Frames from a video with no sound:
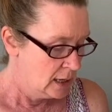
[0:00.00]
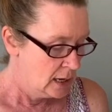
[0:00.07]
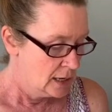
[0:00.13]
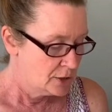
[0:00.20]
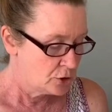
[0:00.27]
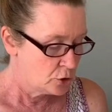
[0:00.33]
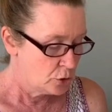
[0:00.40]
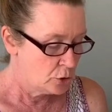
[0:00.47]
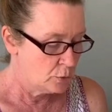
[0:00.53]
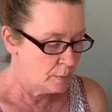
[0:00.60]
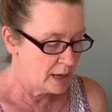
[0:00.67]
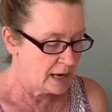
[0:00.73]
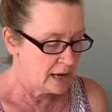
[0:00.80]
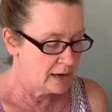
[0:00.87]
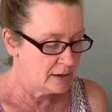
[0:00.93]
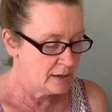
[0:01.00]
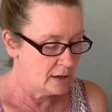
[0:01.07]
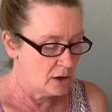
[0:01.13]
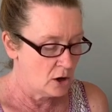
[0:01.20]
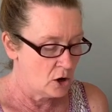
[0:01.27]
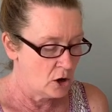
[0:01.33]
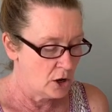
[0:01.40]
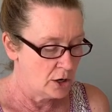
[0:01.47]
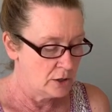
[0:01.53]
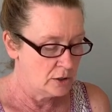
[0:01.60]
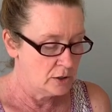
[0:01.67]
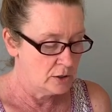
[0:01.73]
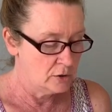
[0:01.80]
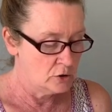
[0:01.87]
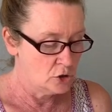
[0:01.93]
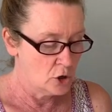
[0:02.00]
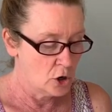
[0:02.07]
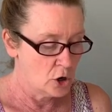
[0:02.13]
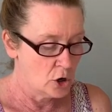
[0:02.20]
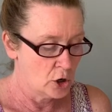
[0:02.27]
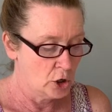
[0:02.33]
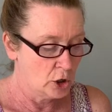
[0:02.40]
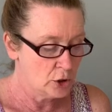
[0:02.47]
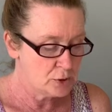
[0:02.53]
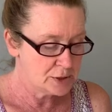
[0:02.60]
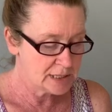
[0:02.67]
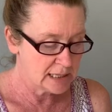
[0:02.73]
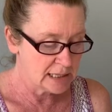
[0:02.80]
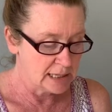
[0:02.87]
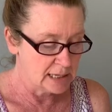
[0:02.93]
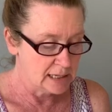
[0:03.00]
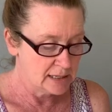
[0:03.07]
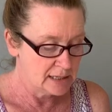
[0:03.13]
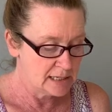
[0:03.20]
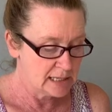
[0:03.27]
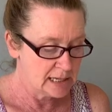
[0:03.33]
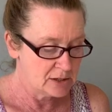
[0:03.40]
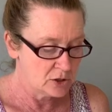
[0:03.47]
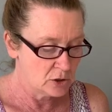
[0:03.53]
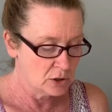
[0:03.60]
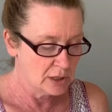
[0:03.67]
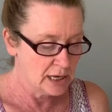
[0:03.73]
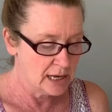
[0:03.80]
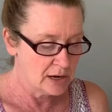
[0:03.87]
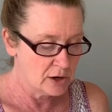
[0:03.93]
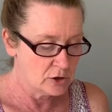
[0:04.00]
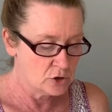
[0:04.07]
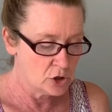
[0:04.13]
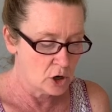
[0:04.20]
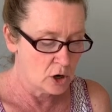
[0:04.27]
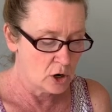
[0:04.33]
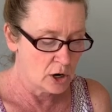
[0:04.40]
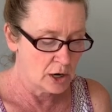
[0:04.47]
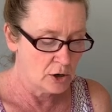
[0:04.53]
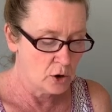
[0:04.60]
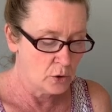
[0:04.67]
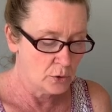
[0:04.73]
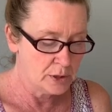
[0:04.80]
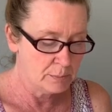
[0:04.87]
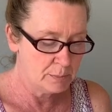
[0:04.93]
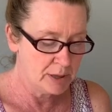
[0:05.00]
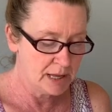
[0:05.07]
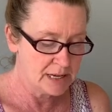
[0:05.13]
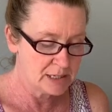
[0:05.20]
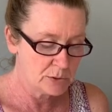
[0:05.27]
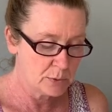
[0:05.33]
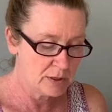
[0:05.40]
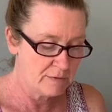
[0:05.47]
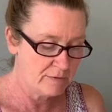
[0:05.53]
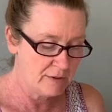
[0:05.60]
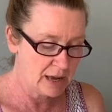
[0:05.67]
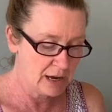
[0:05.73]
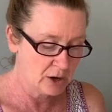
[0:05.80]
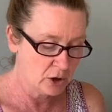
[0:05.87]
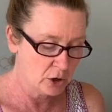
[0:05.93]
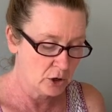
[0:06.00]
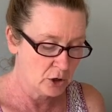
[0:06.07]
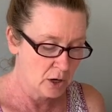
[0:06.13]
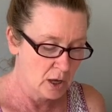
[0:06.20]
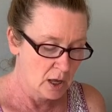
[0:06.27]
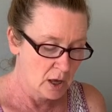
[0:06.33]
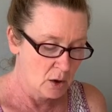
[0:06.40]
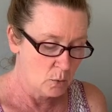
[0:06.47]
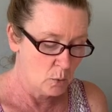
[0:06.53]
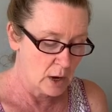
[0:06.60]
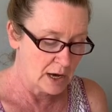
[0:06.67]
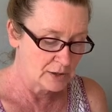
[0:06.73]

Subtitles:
screw band on jar loosely, center lid on jar and hold in place with finger while